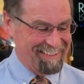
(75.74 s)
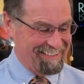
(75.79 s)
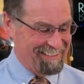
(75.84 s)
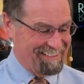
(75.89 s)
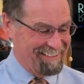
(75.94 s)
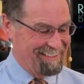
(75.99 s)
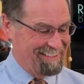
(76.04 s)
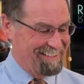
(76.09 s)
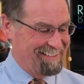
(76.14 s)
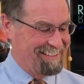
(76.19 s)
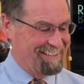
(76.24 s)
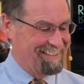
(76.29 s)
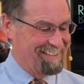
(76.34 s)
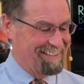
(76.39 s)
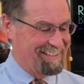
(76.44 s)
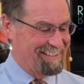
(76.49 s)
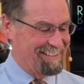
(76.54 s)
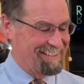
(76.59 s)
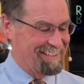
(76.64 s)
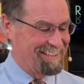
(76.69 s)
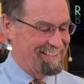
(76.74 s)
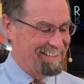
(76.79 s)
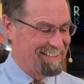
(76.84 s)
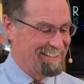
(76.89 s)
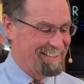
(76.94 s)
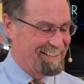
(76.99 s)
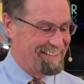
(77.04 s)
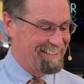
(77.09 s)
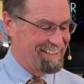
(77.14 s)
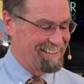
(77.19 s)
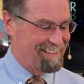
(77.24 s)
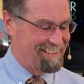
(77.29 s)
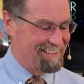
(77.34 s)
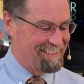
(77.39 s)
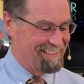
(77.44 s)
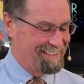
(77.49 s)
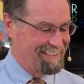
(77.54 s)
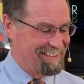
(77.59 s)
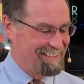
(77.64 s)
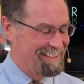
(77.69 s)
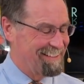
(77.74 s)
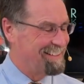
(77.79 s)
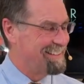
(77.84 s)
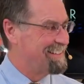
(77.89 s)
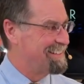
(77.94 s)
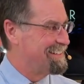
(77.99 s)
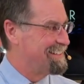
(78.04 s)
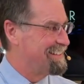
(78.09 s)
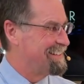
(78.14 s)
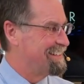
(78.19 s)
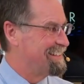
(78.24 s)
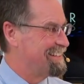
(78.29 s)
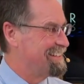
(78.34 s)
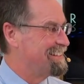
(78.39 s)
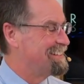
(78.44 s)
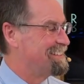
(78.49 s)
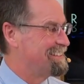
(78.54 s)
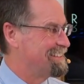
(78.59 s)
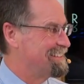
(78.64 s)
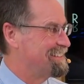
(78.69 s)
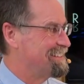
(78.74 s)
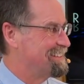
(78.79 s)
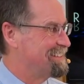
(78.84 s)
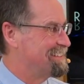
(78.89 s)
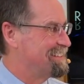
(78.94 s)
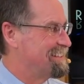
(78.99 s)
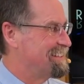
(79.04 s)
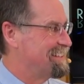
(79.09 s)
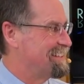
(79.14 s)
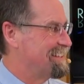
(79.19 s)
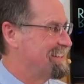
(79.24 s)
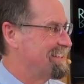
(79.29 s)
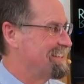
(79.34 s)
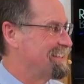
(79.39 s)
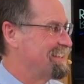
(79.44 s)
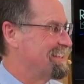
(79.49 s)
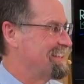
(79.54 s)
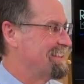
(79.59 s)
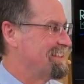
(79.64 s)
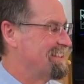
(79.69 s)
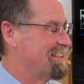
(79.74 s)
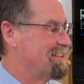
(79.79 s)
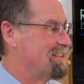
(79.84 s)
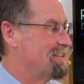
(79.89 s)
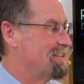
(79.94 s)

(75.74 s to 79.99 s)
No words are spoken by the person on screen.